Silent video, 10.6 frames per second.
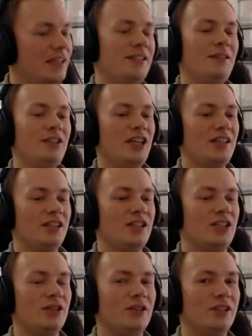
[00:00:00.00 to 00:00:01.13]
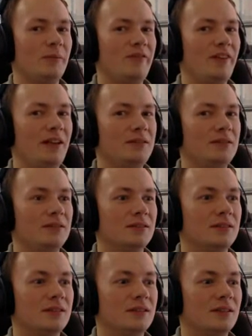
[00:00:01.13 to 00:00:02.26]
Is there a chance a cure could be found?
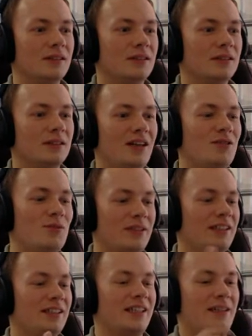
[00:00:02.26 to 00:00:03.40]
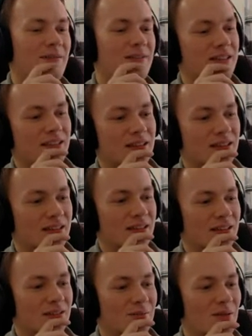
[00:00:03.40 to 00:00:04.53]
That was what the other game did.
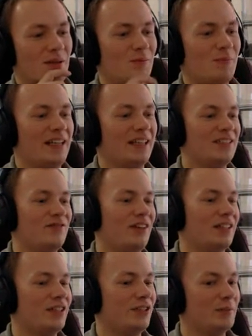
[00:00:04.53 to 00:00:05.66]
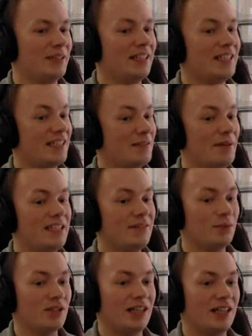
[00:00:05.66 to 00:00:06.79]
People panicked to find a cure, but then this is
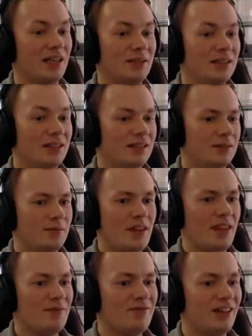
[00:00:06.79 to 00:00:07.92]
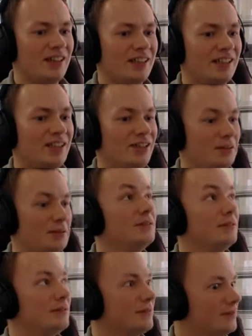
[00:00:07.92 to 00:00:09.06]
medieval time. Them finding a cure?
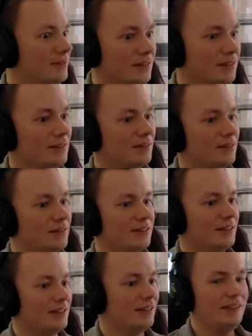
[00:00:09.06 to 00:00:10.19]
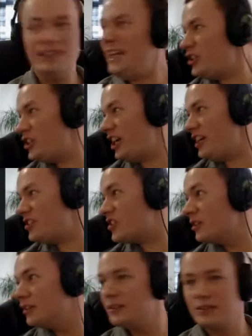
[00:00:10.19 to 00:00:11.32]
Yeah. Leeches!